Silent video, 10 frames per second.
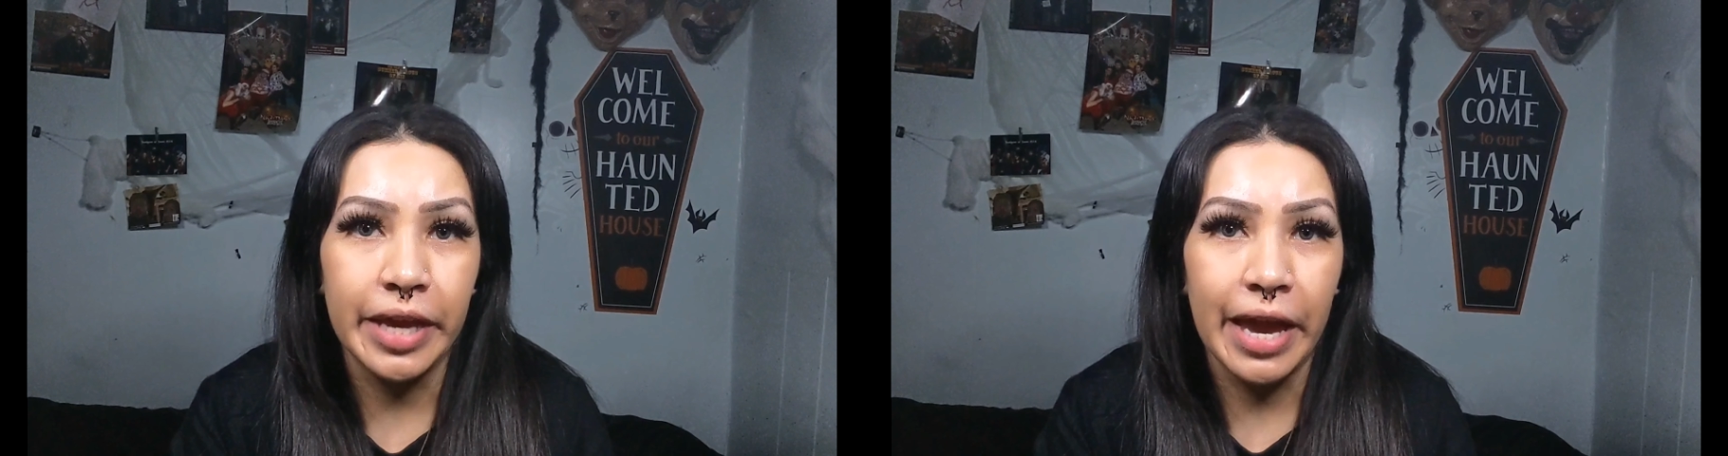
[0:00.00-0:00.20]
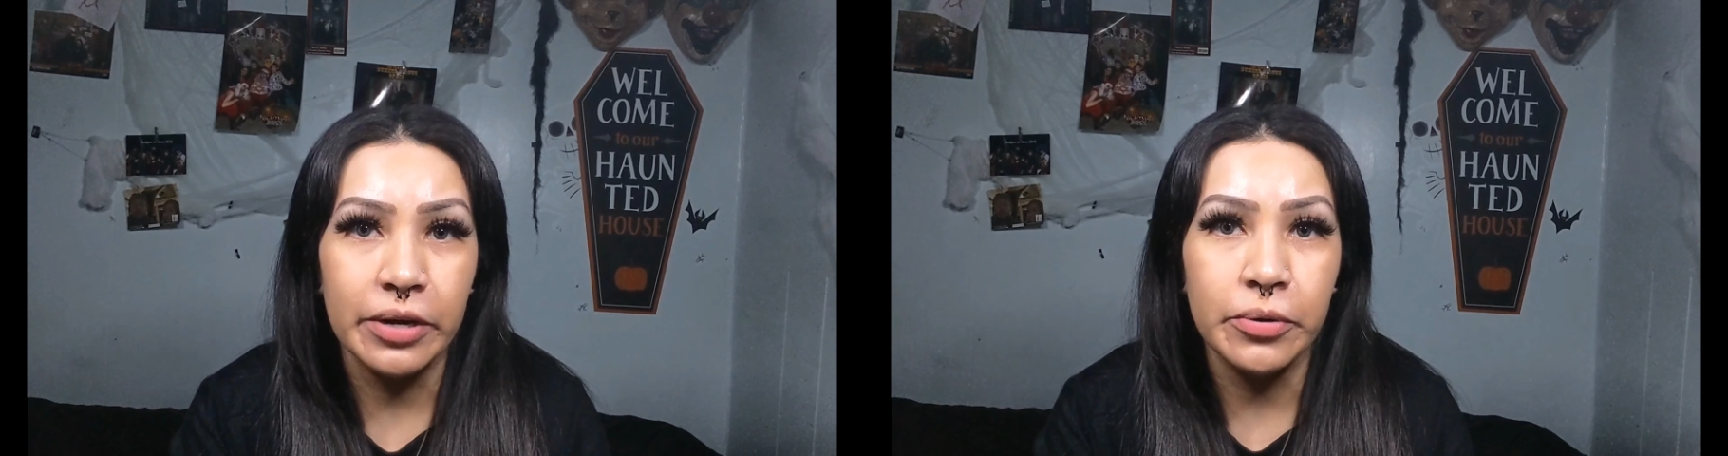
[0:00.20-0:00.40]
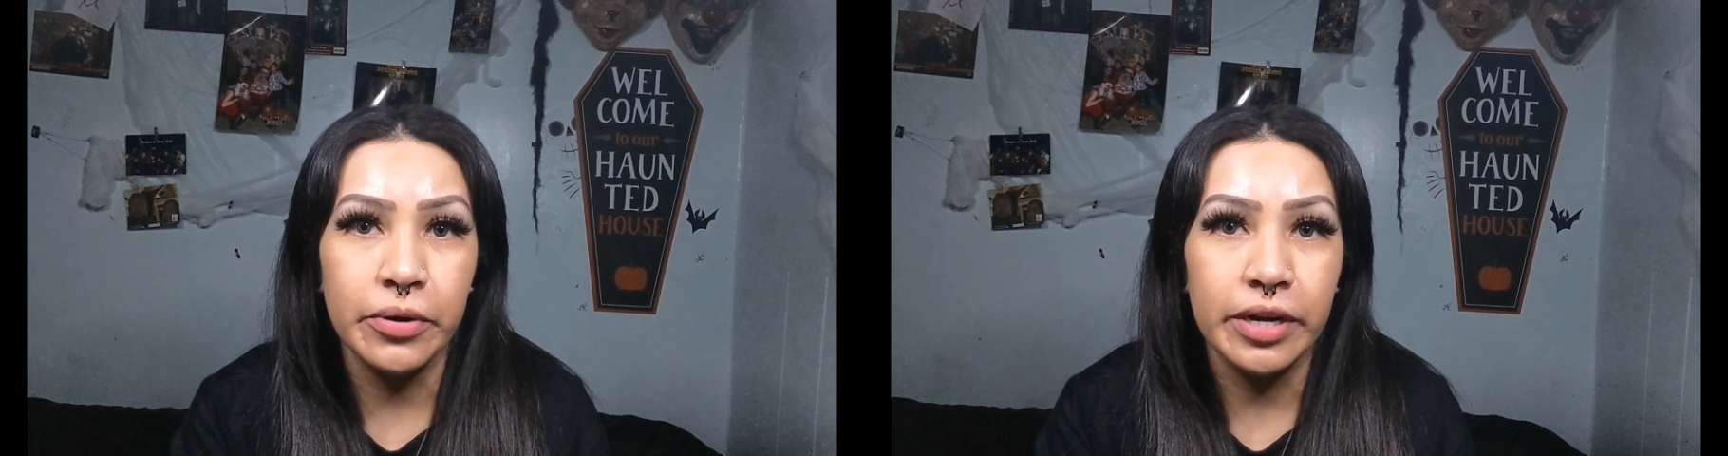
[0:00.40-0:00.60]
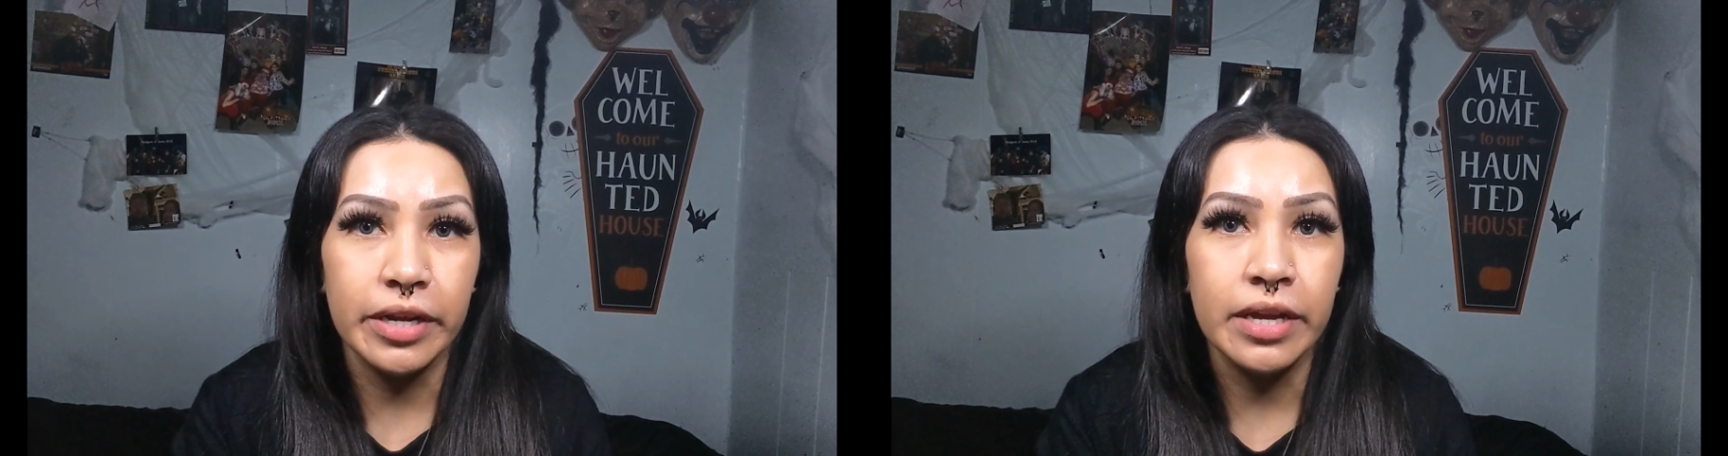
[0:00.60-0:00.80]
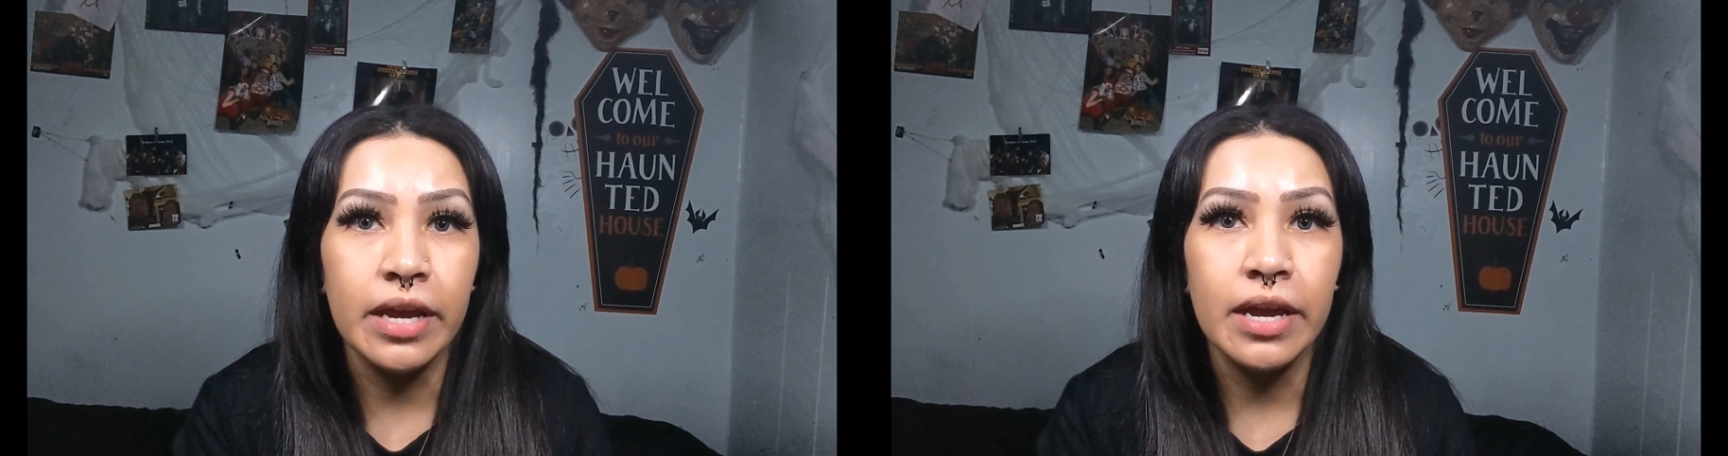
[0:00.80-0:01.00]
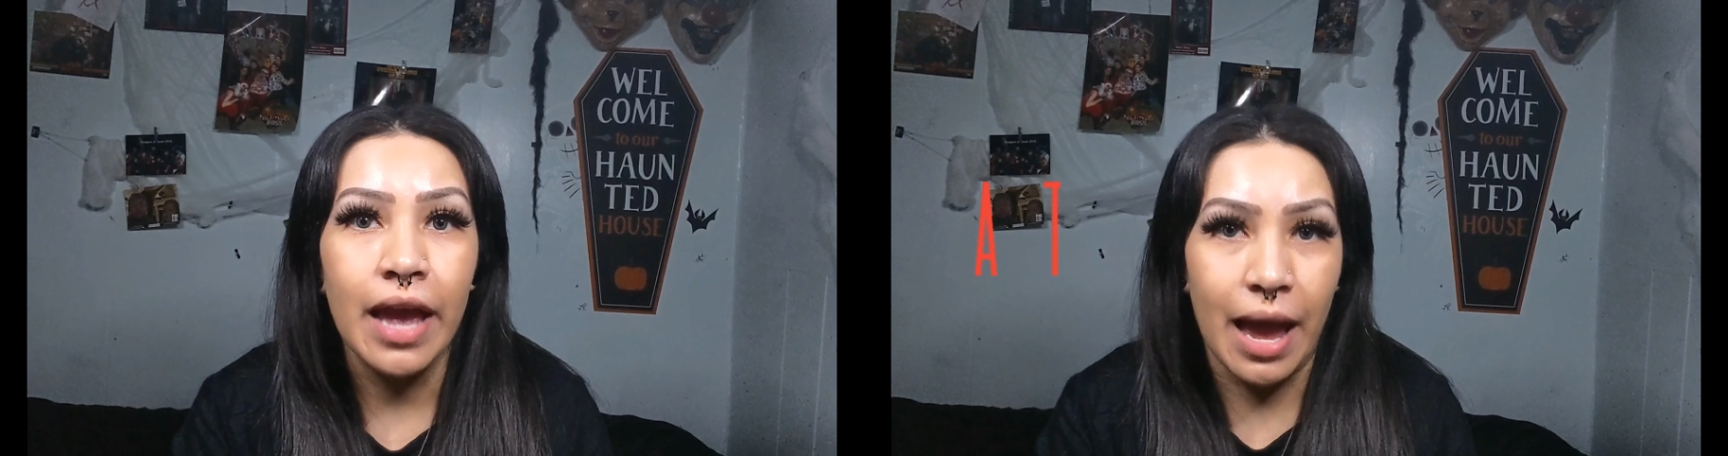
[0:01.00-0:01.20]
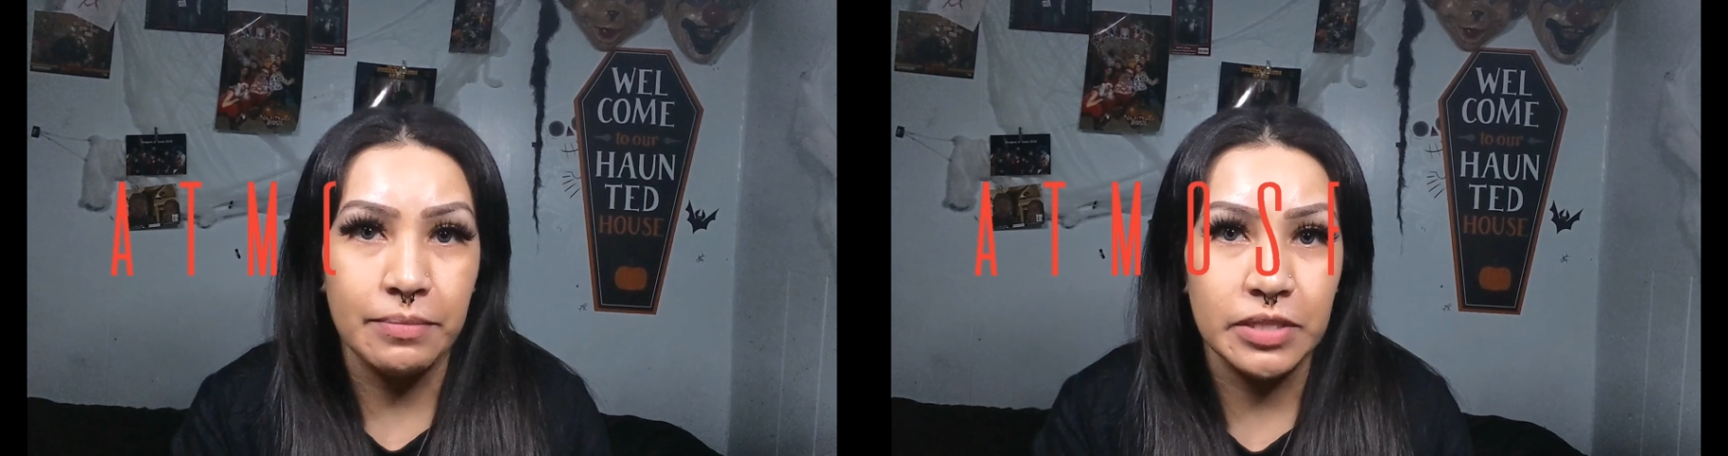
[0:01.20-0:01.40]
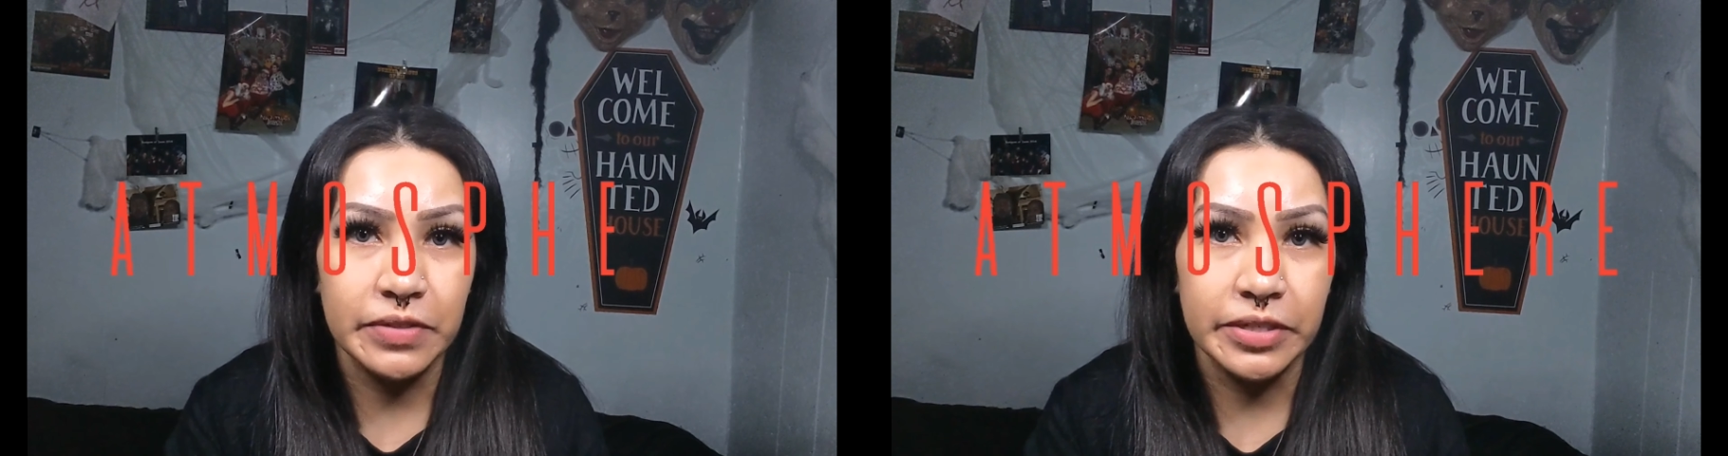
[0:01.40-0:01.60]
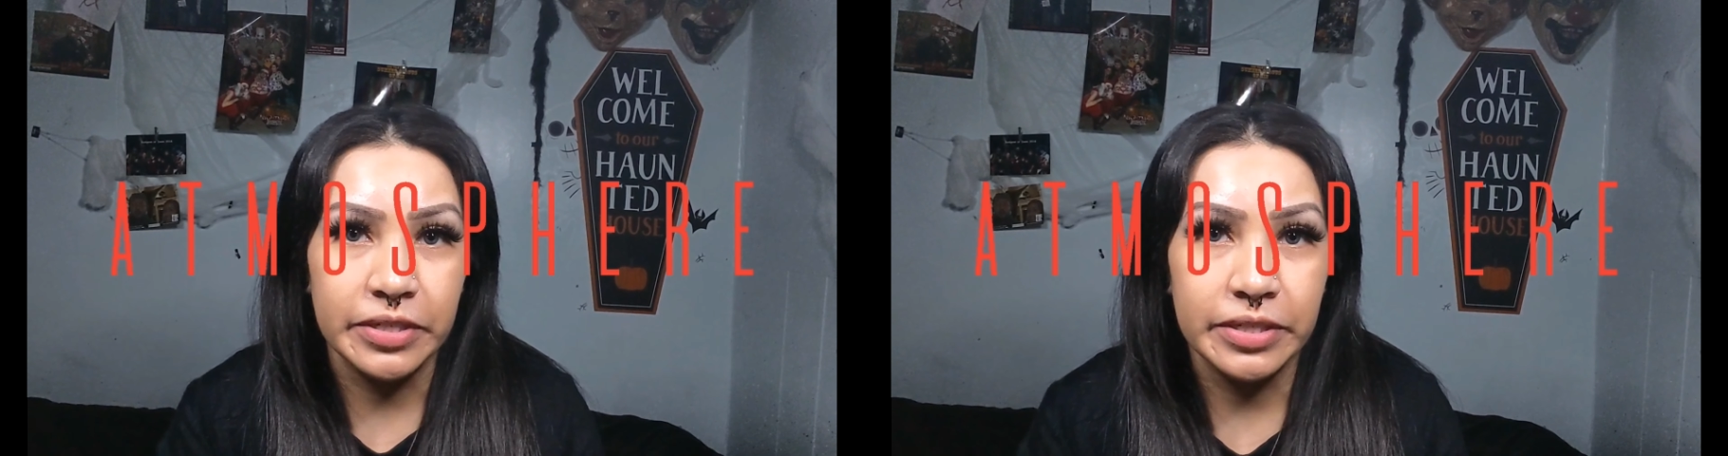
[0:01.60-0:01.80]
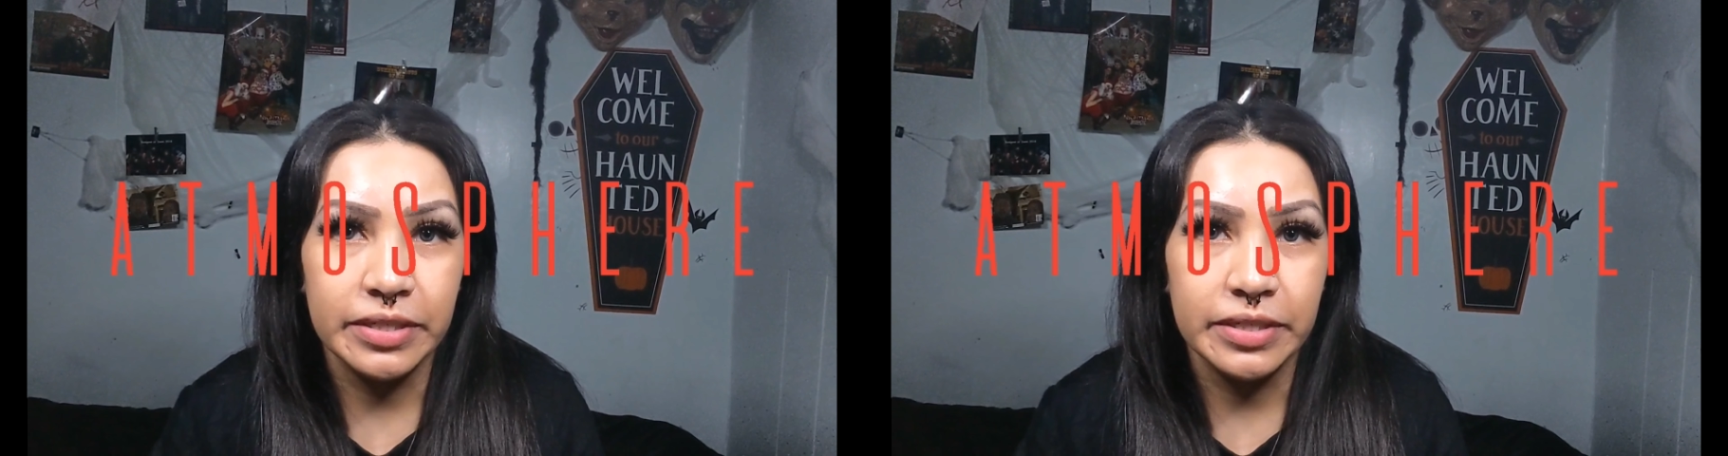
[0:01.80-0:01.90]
category Atmosphere.